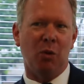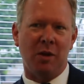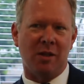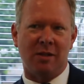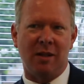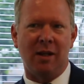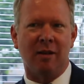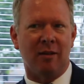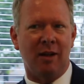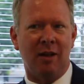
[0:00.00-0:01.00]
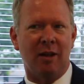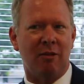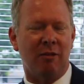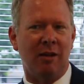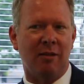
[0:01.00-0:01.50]
We just need as an
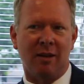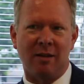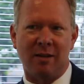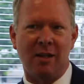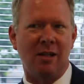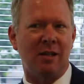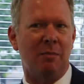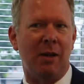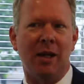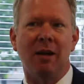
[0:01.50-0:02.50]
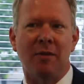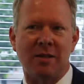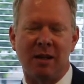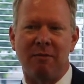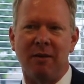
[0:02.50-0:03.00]
industry to continue to be
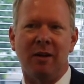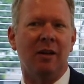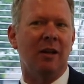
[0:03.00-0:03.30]
innovative,